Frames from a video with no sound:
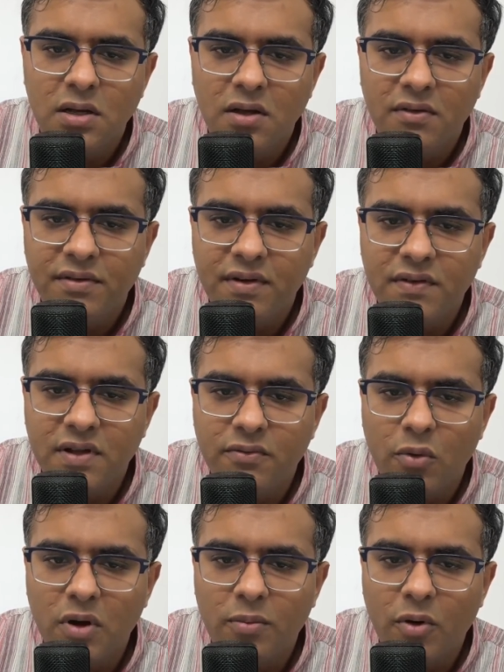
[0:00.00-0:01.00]
54
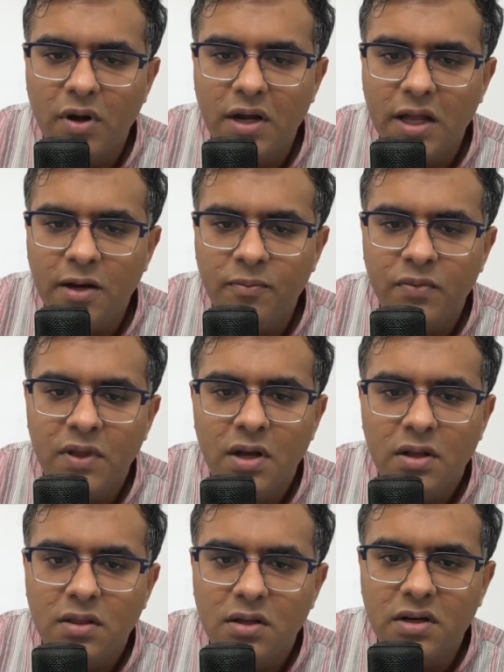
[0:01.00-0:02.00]
upon 10.
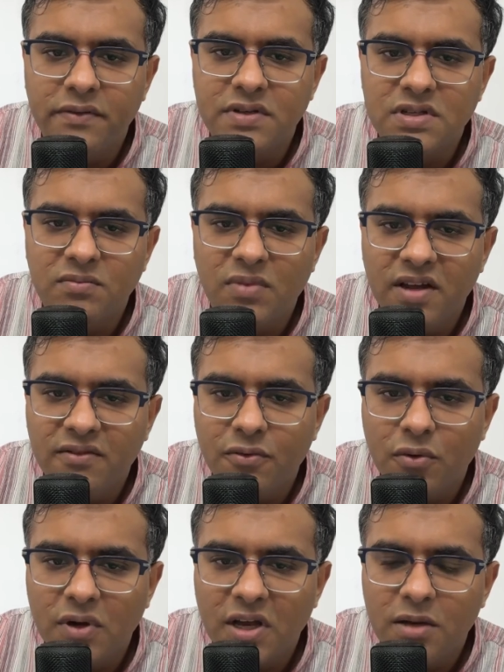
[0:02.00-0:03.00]
The division by 4
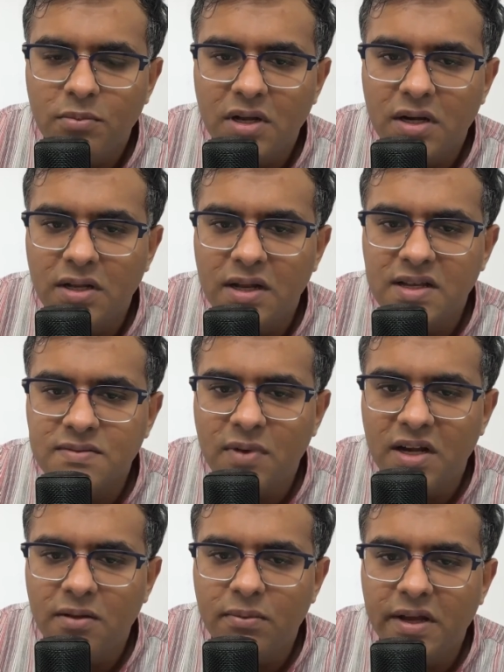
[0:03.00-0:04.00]
can be written as
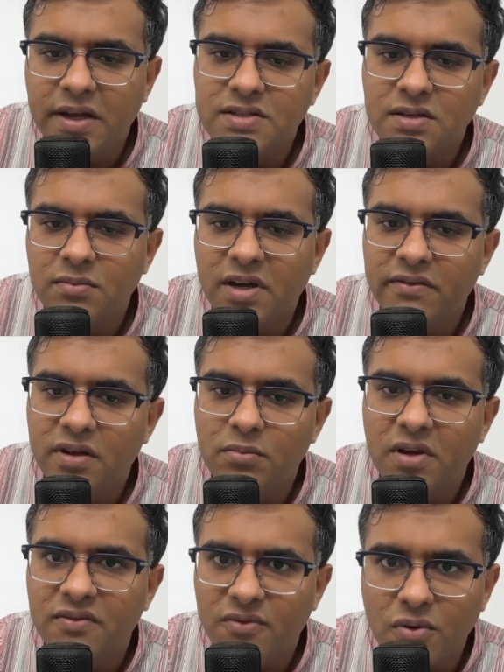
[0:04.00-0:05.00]
multiplication by 1 by
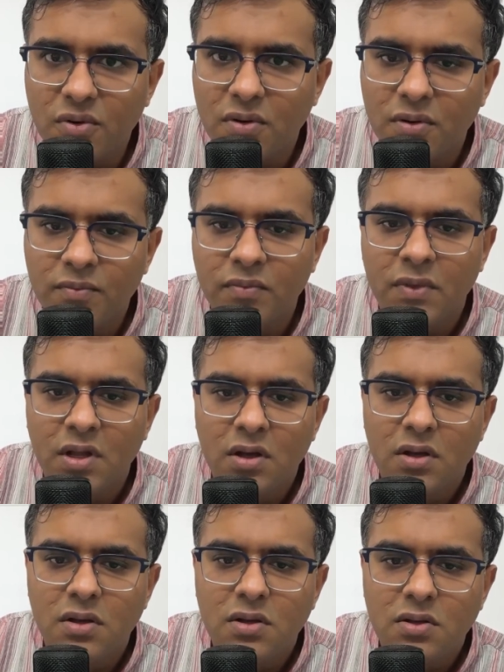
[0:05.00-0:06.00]
4.
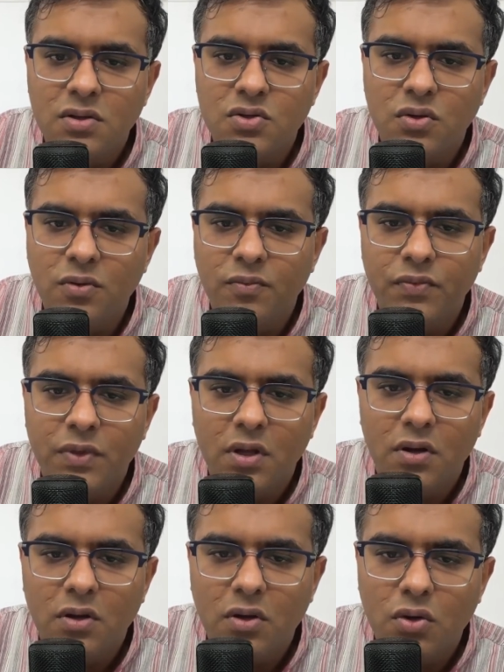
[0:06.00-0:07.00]
So
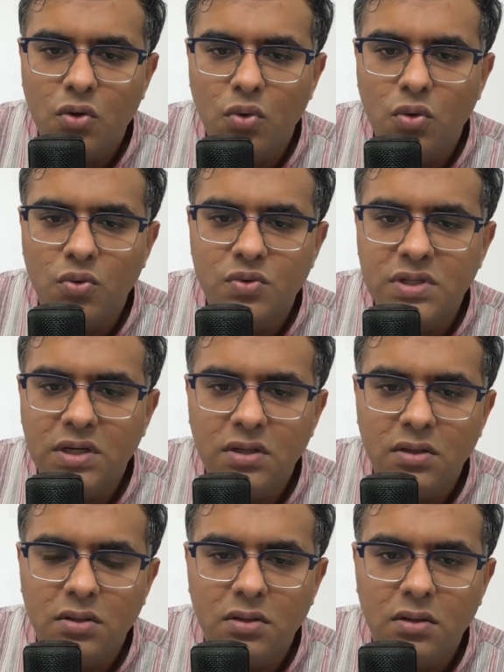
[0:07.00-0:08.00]
2 2s are
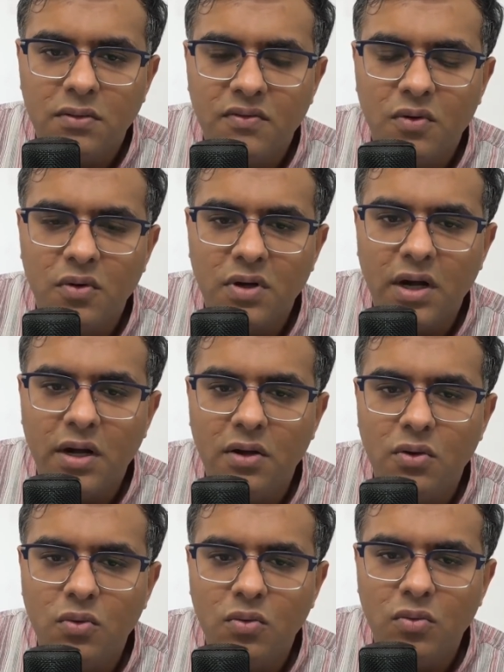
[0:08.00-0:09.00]
4 and
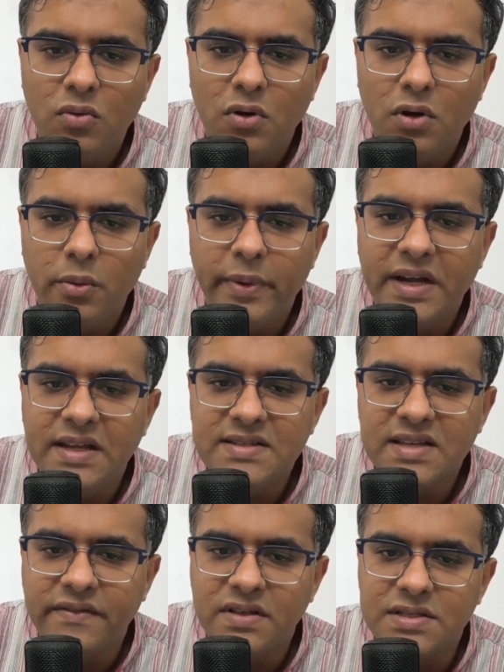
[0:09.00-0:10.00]
2
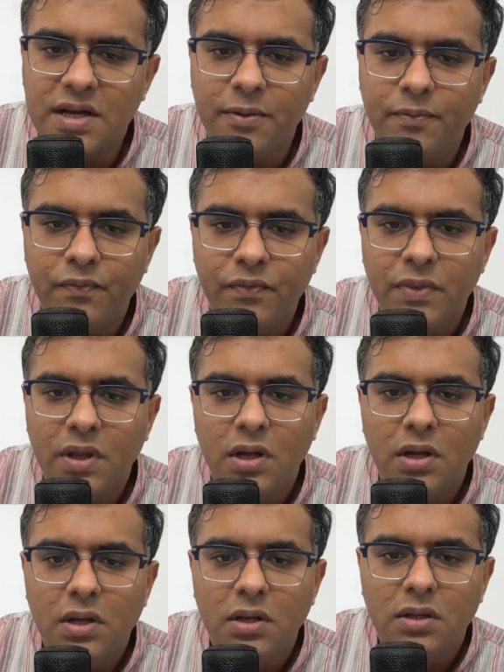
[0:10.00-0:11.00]
27s are.
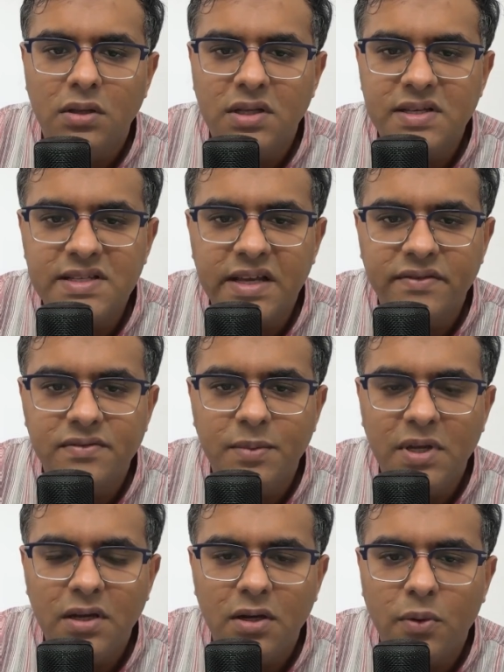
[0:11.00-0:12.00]
This gives
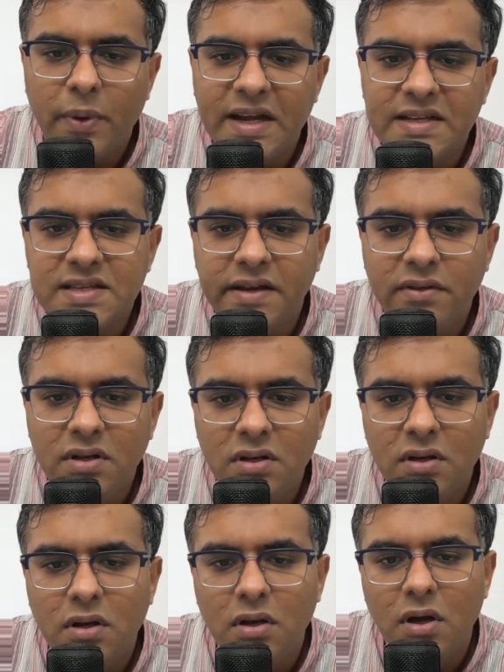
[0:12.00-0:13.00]
me 27
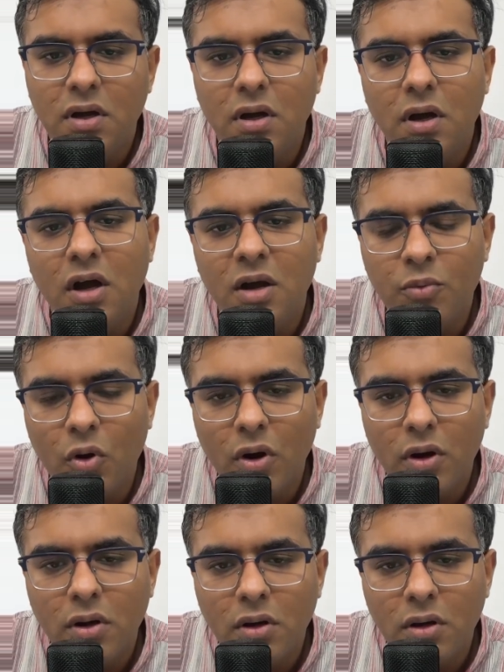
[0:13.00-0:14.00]

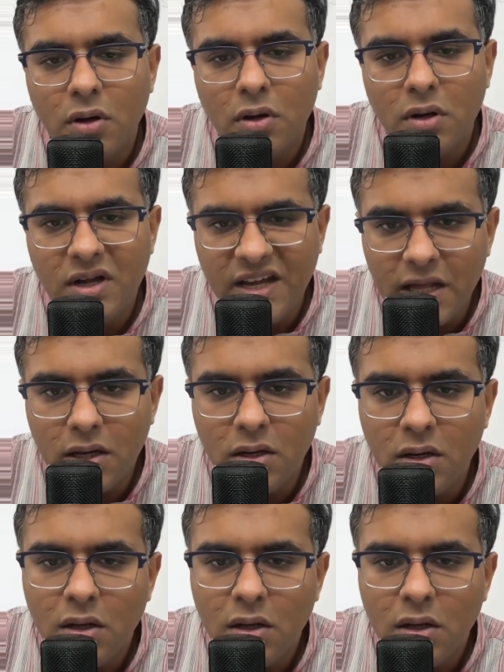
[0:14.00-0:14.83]
upon 10,